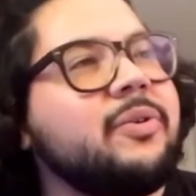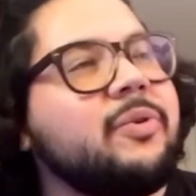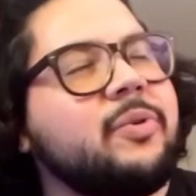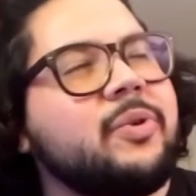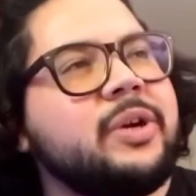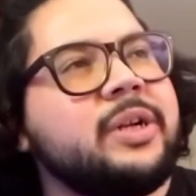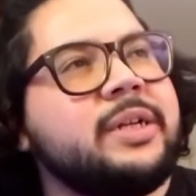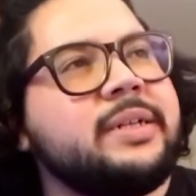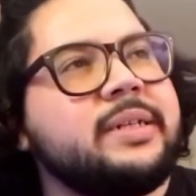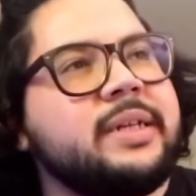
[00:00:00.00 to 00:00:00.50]

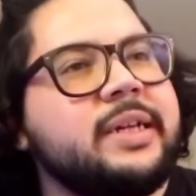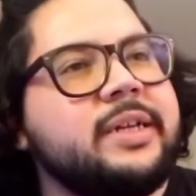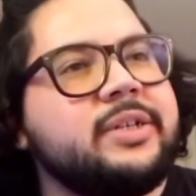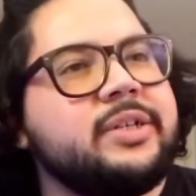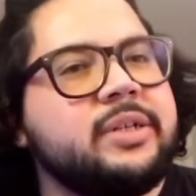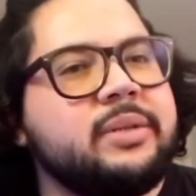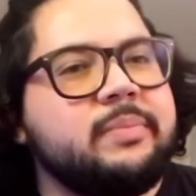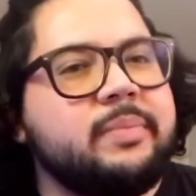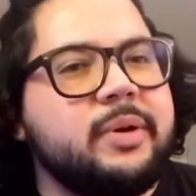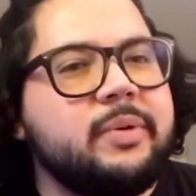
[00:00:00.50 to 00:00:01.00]

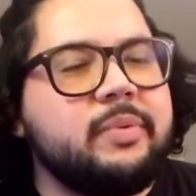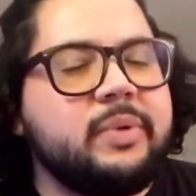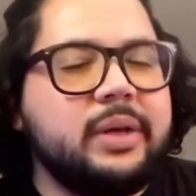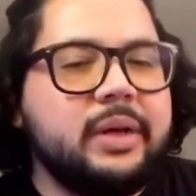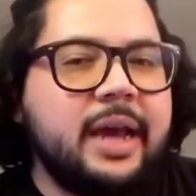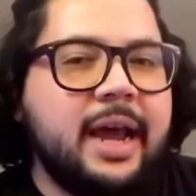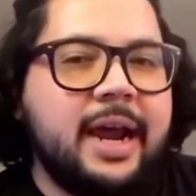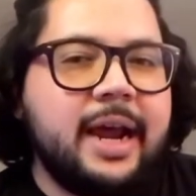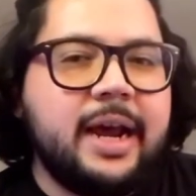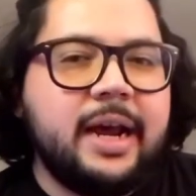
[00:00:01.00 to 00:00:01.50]
orientation, but we
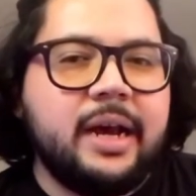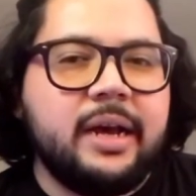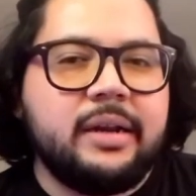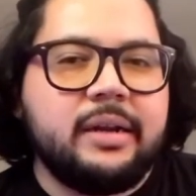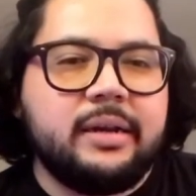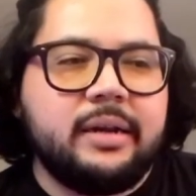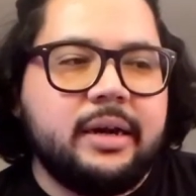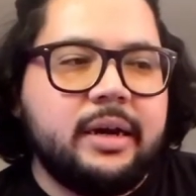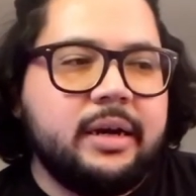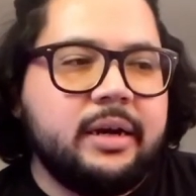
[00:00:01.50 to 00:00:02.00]
had
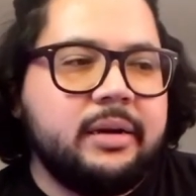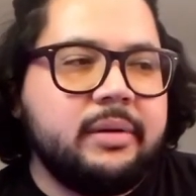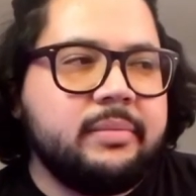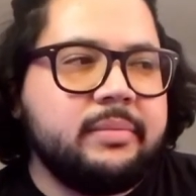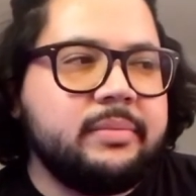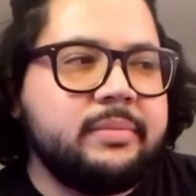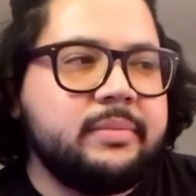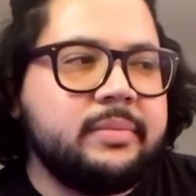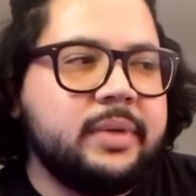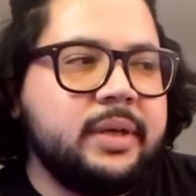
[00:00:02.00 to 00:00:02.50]

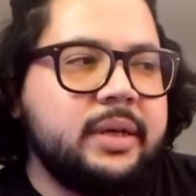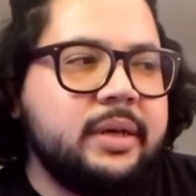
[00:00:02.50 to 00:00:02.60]
um,